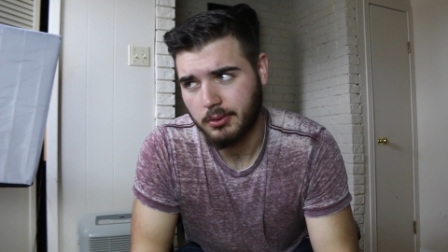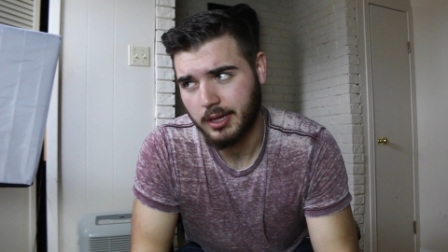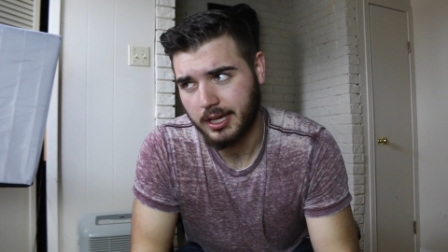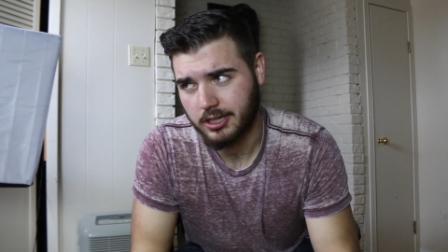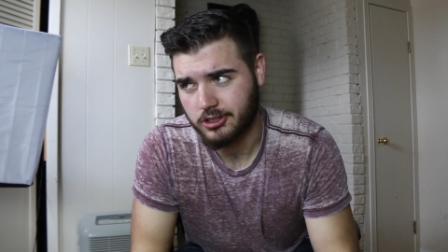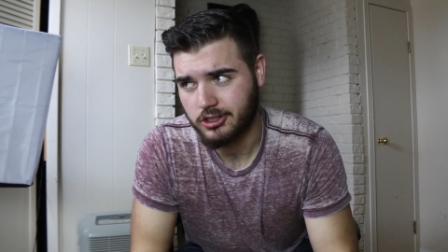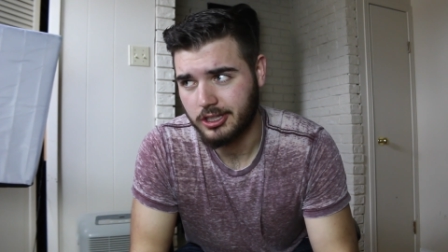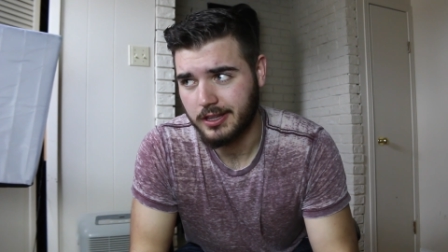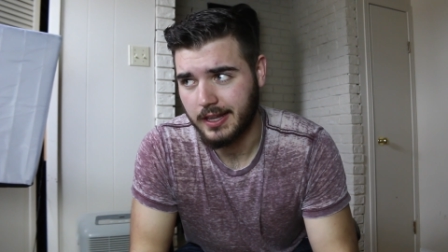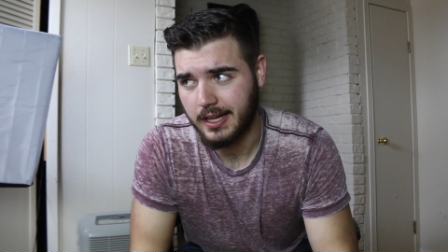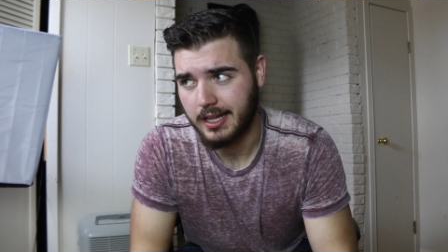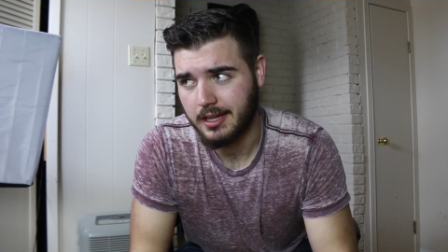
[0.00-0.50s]
Well,
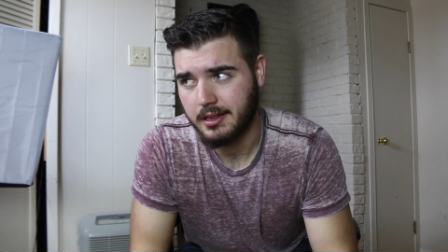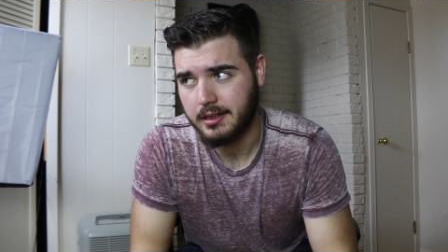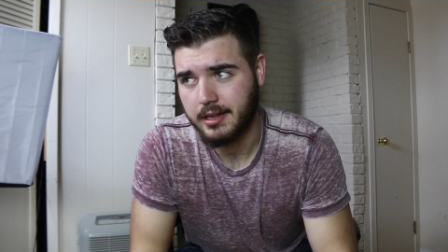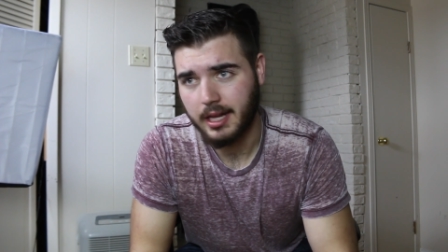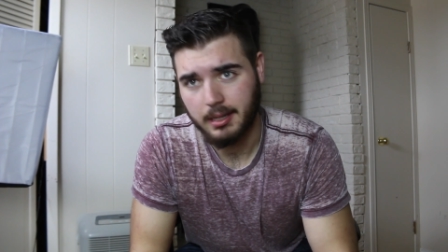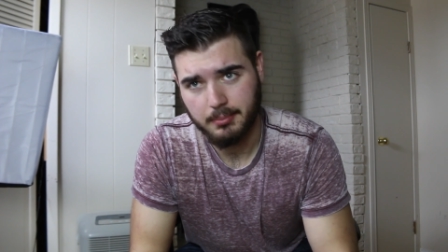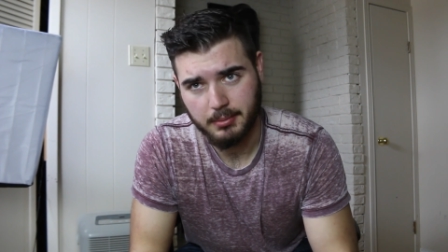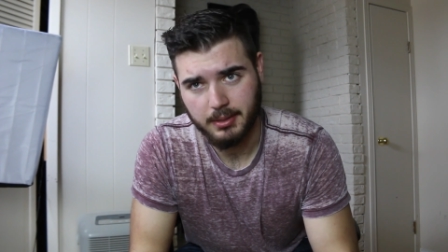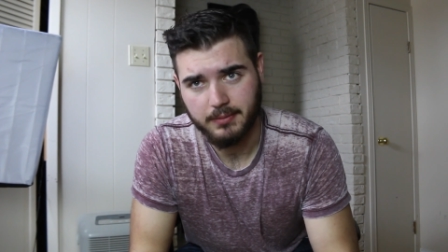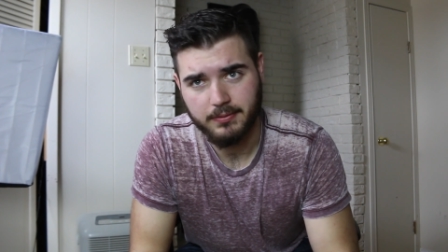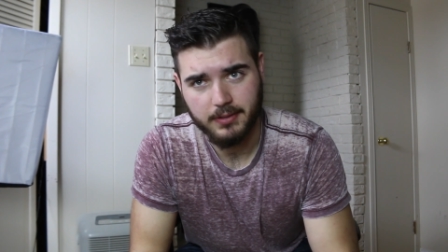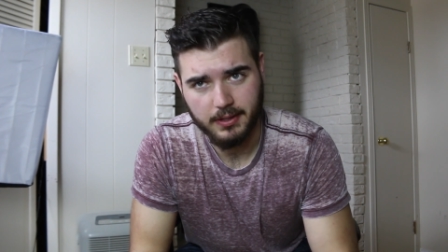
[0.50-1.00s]
actually, they
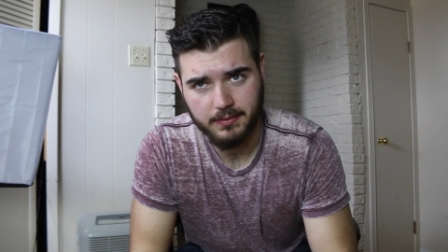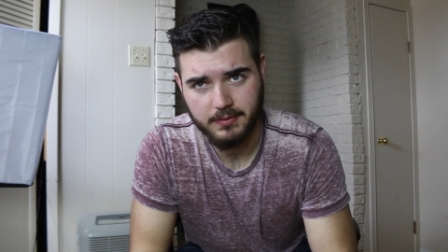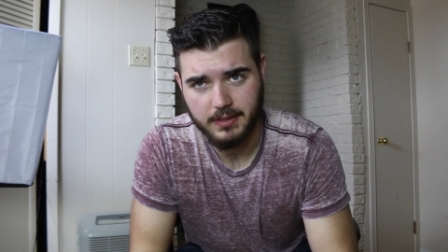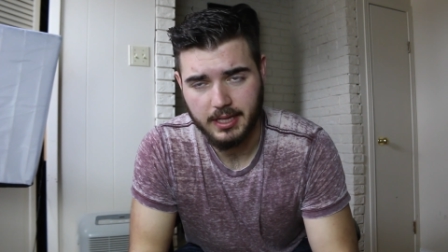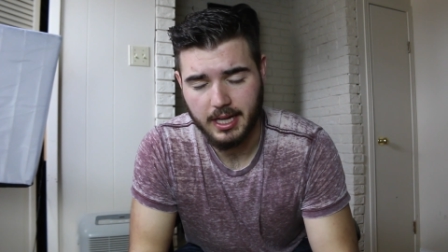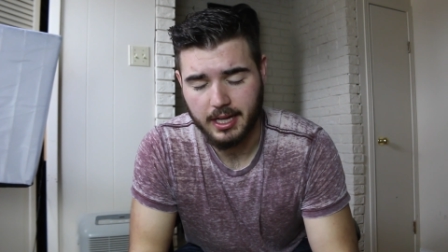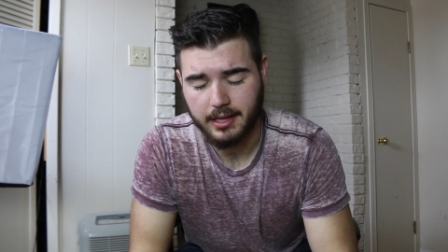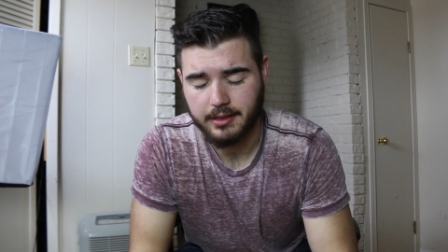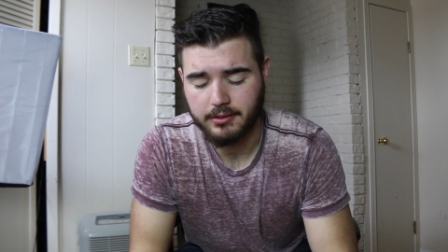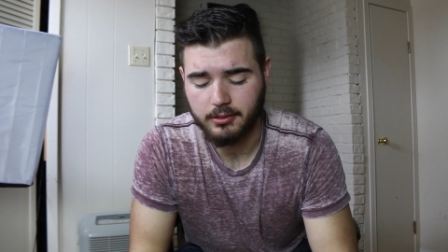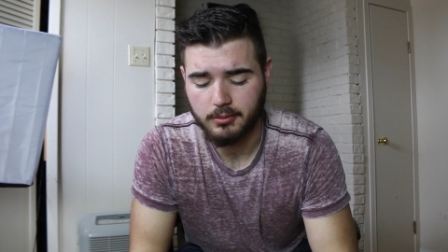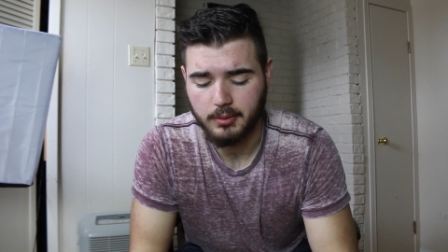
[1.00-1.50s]
sent me
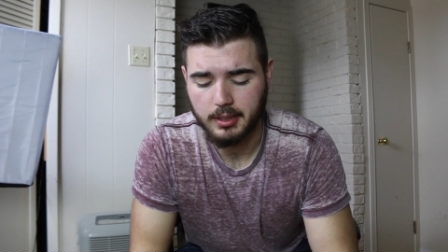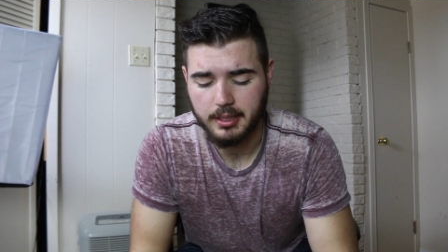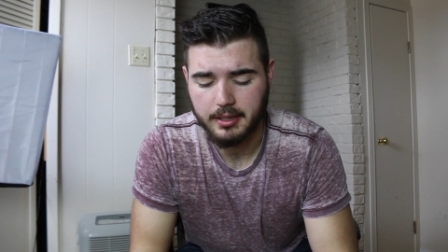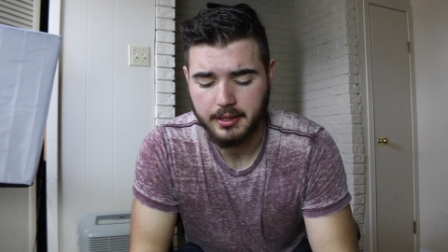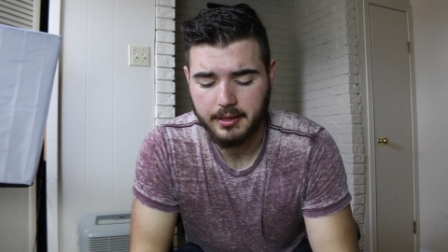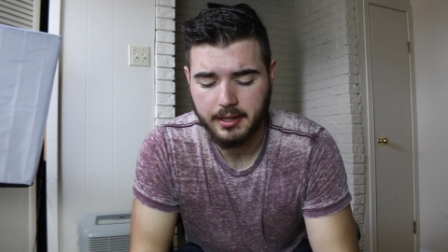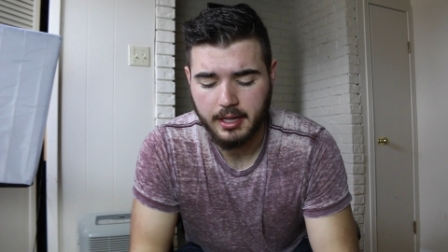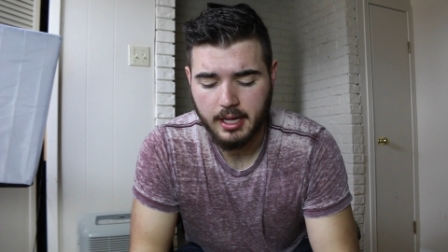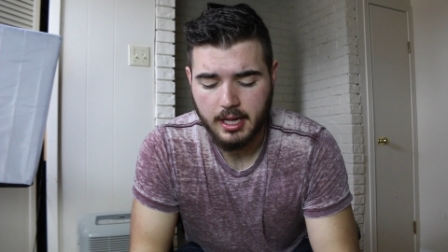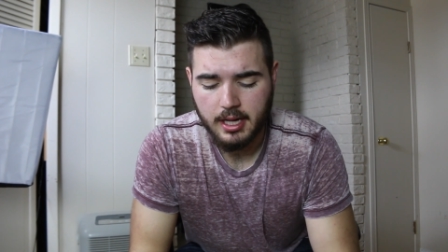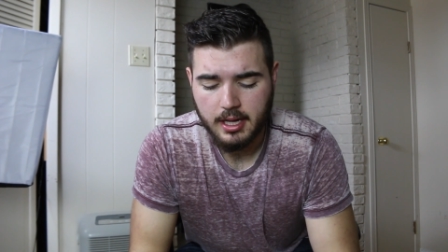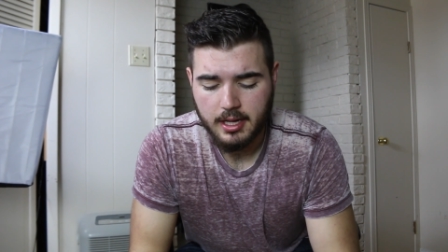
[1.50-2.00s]
50 extra
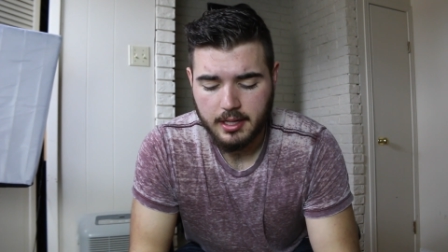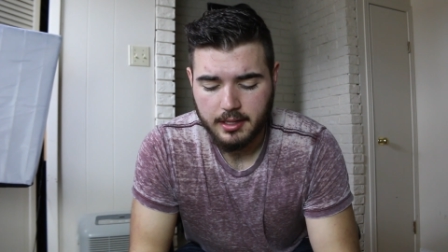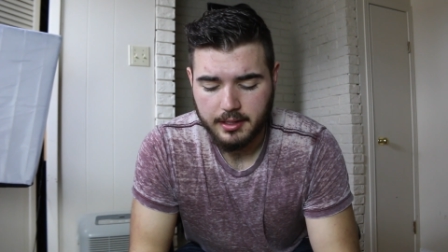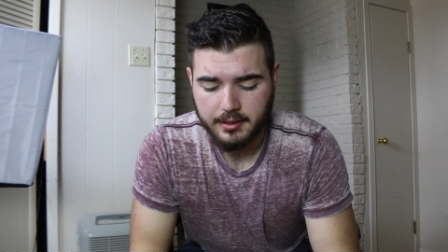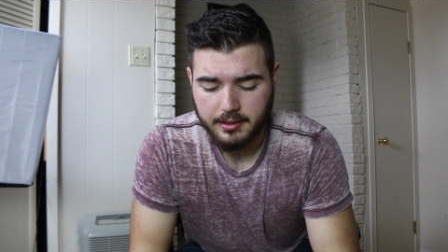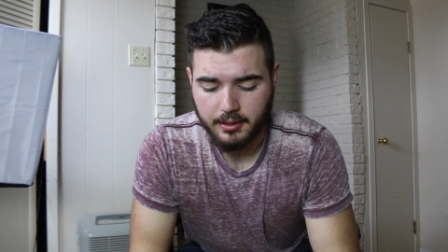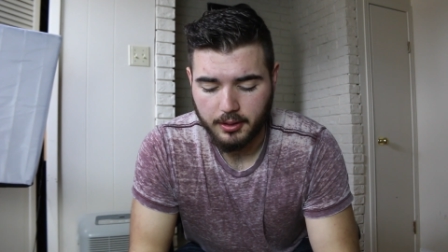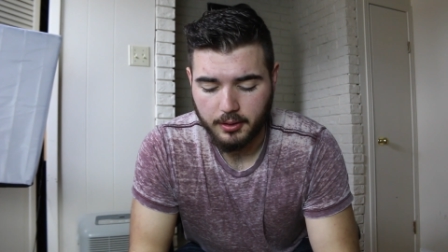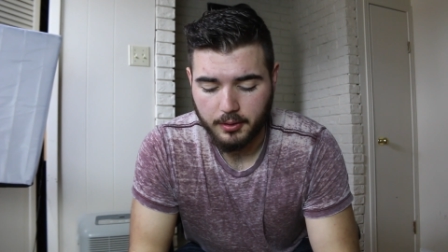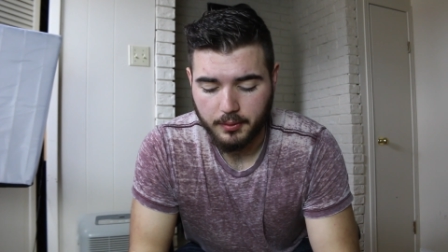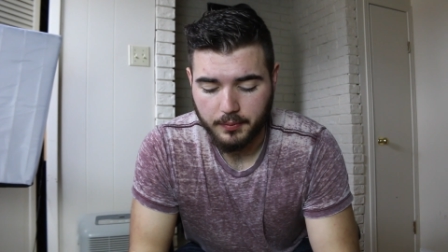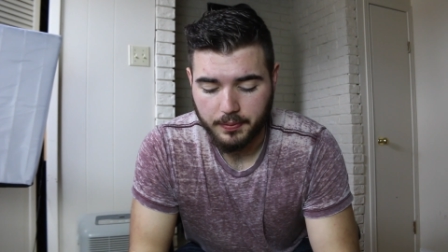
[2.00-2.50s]
ones.
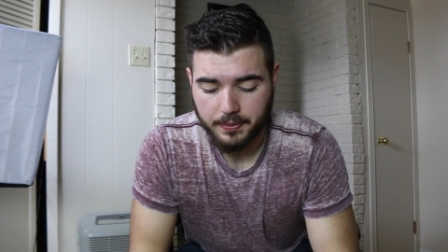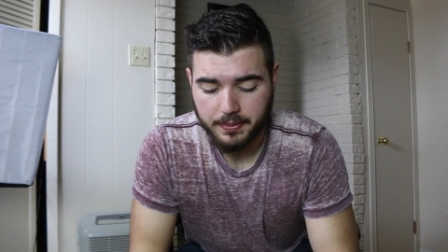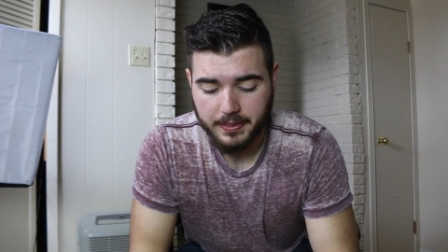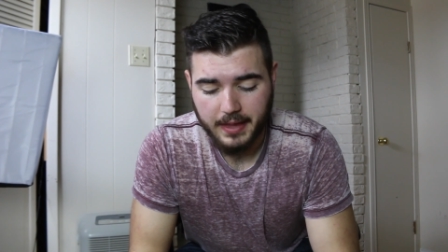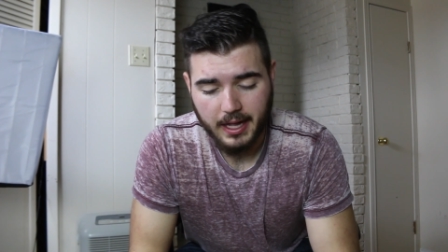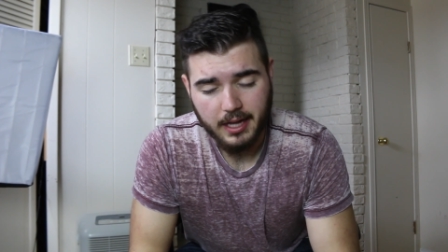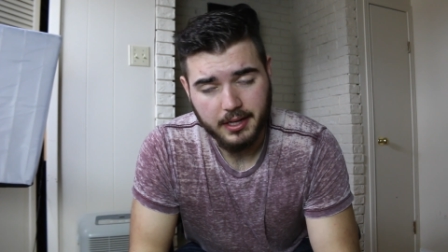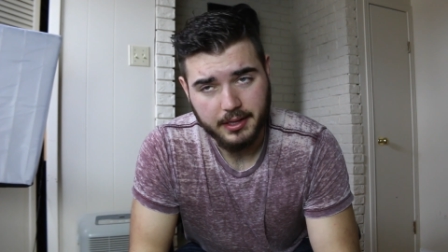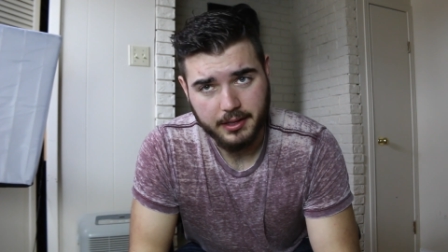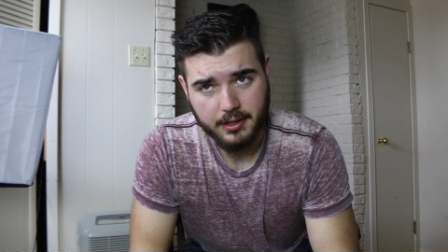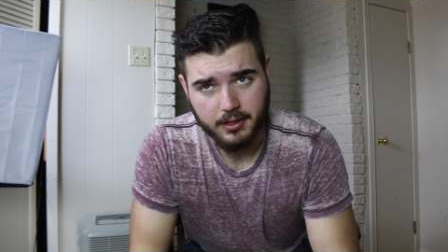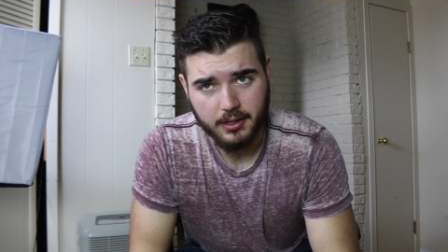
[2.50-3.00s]
So
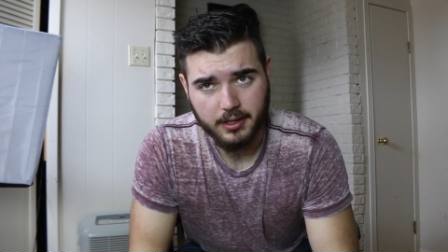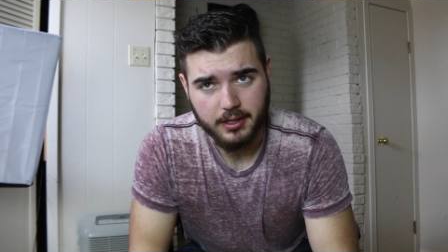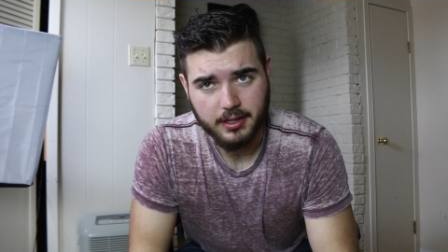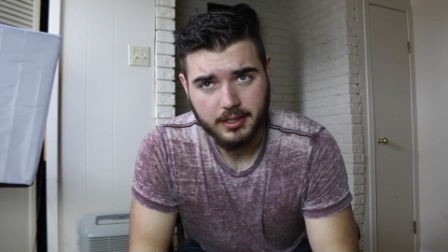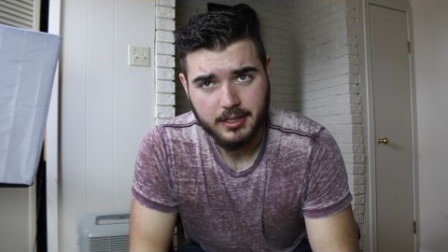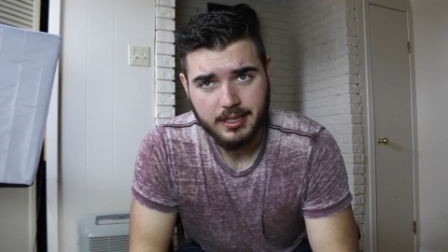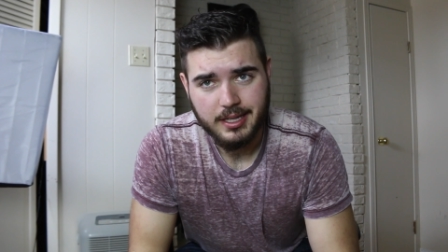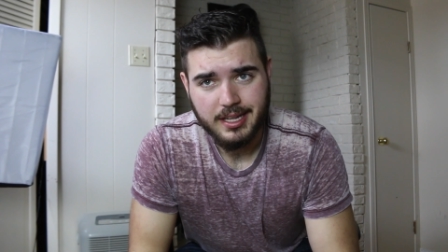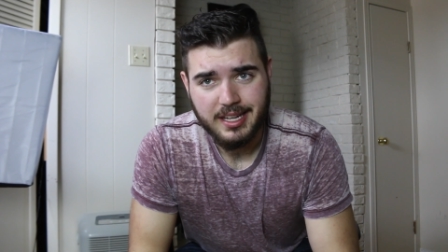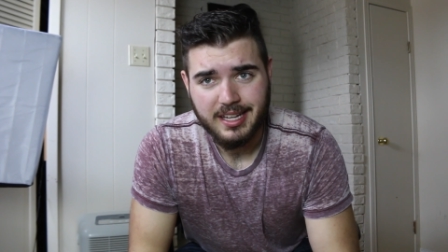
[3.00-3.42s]
that's good.